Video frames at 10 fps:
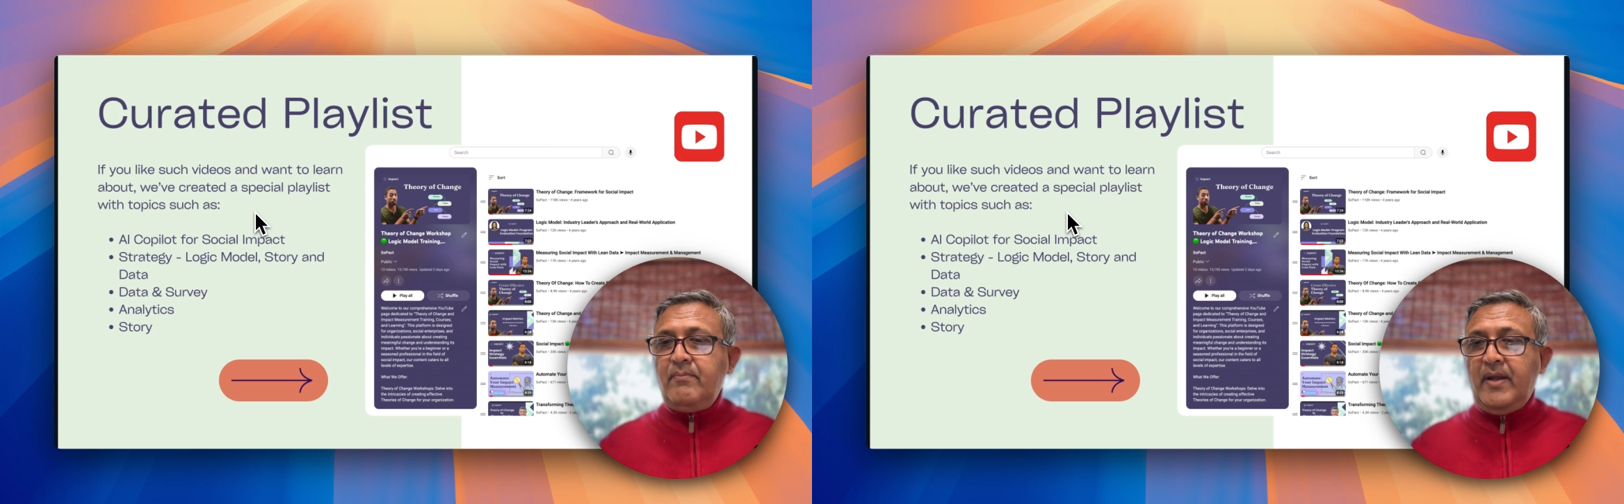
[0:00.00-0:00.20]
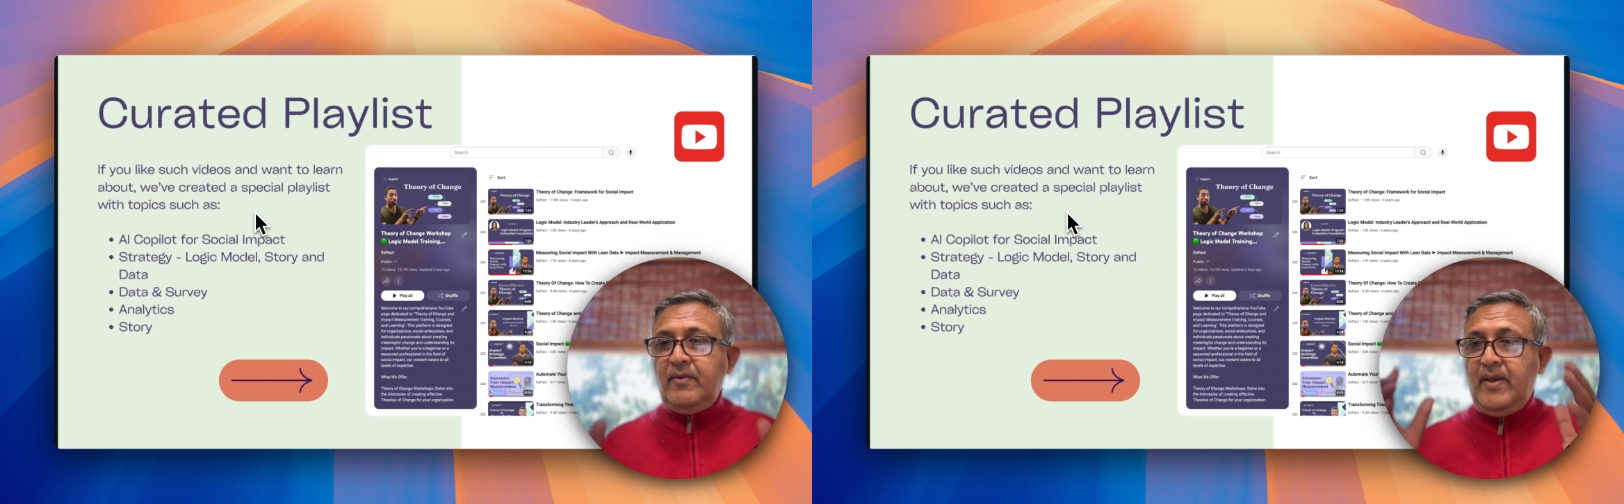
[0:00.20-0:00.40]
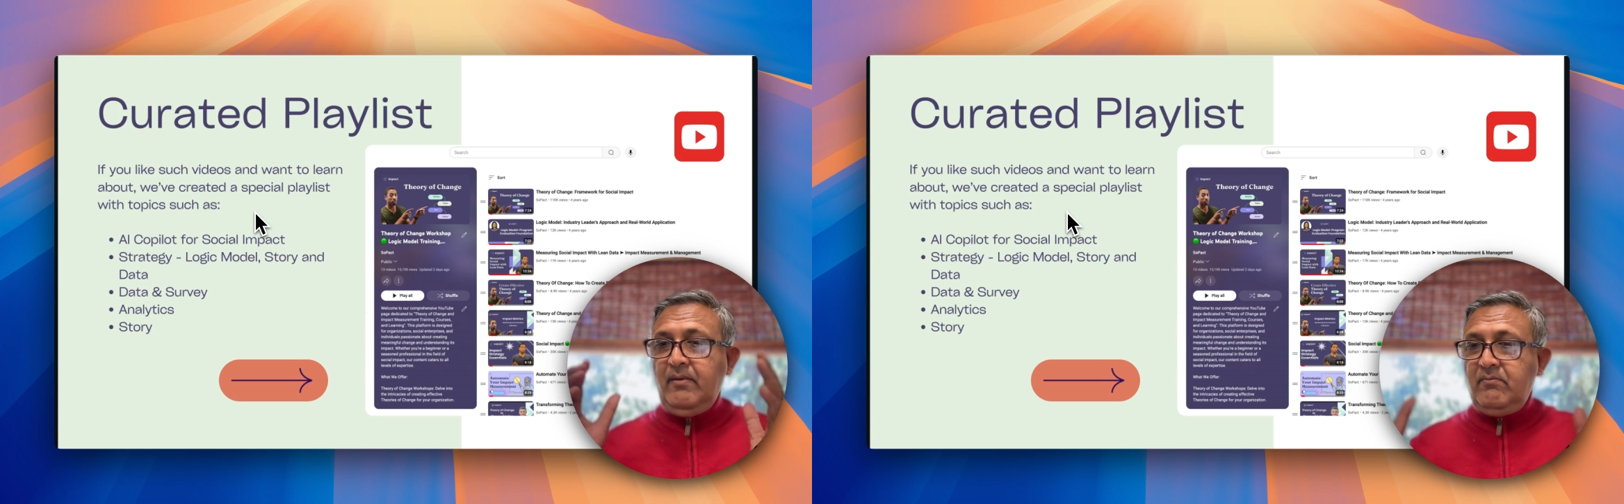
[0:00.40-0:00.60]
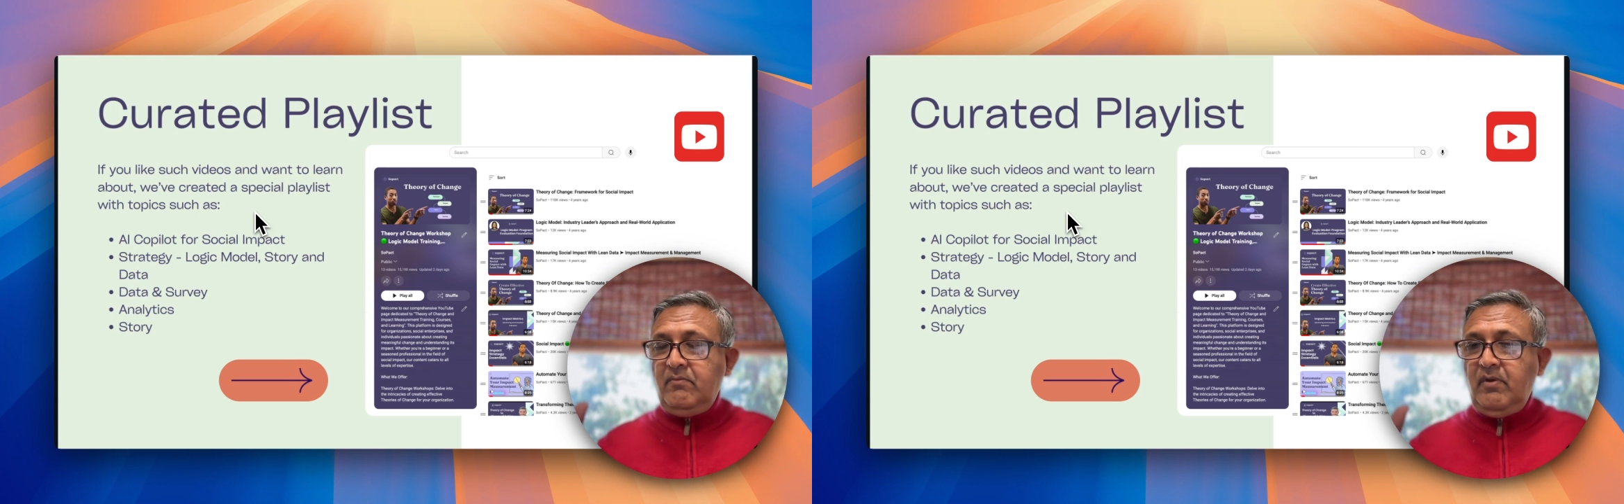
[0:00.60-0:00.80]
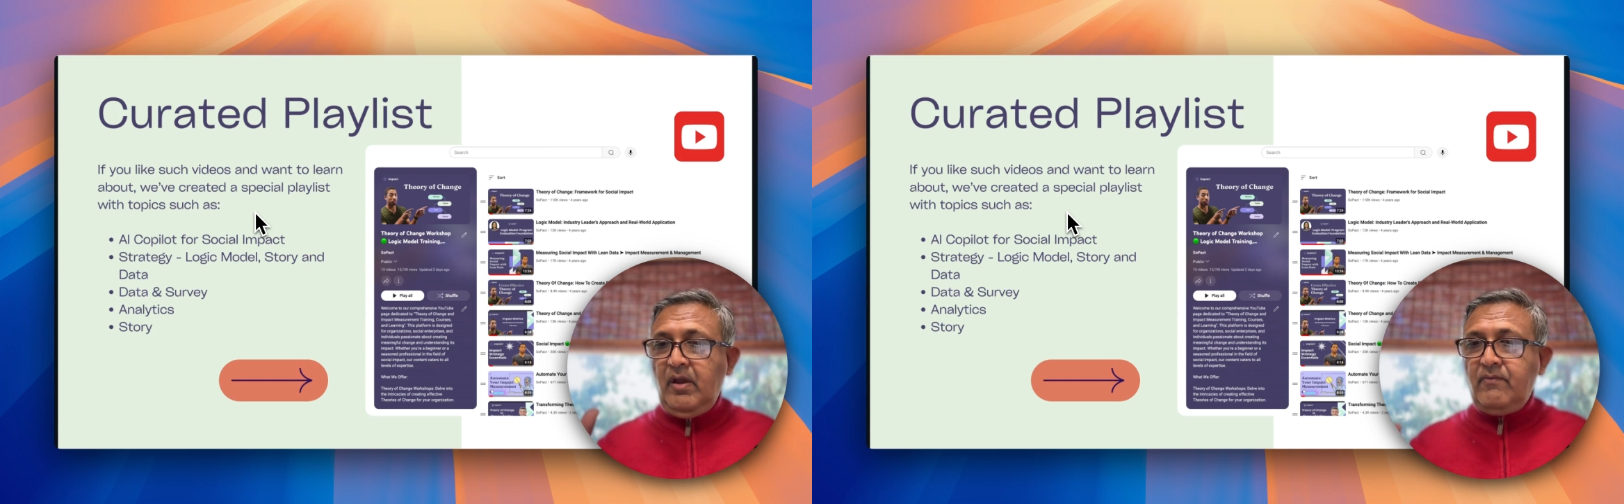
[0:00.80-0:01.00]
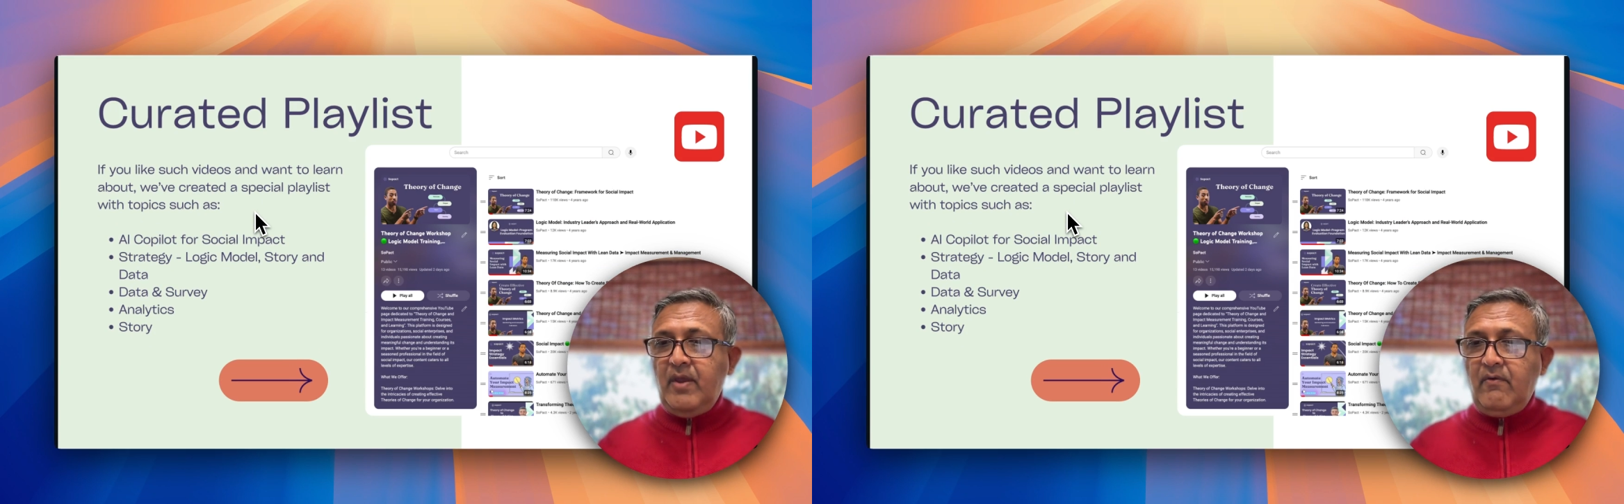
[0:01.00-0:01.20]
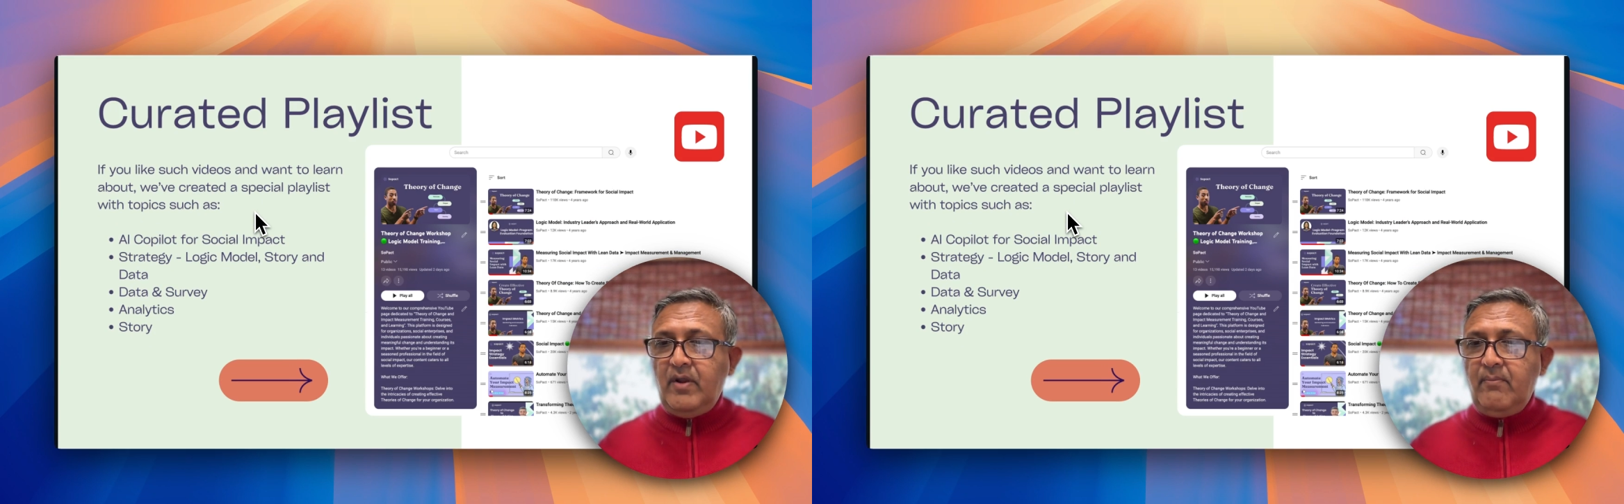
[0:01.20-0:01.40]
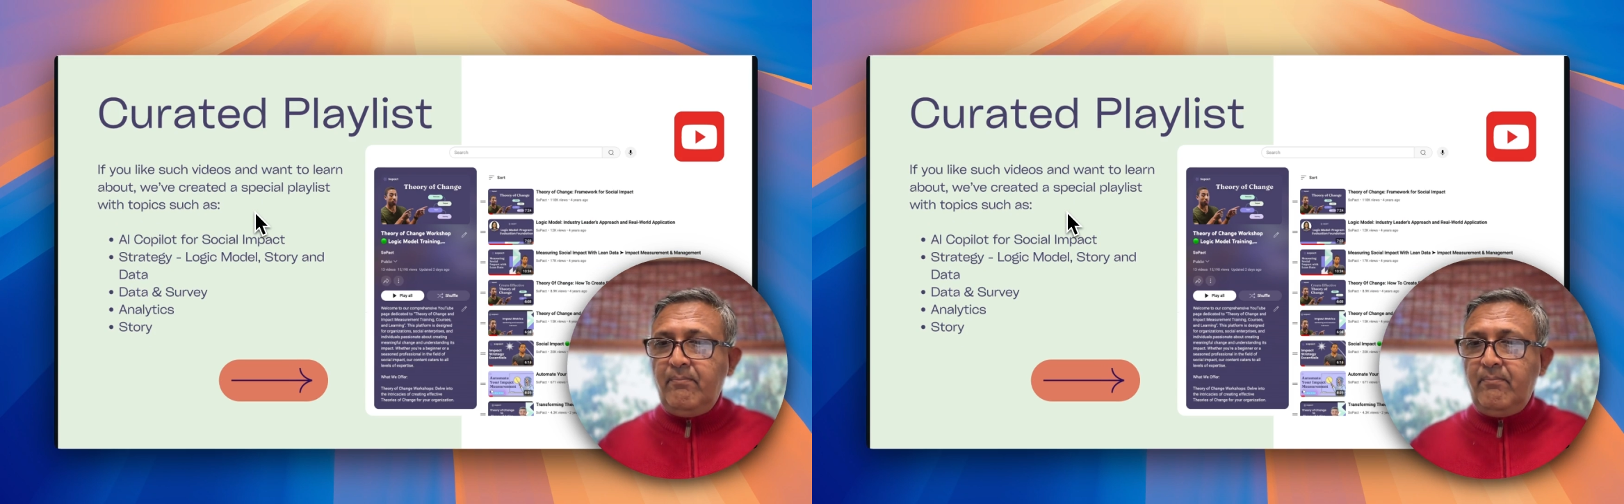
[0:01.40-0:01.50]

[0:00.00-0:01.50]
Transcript: By the way, uh, we have an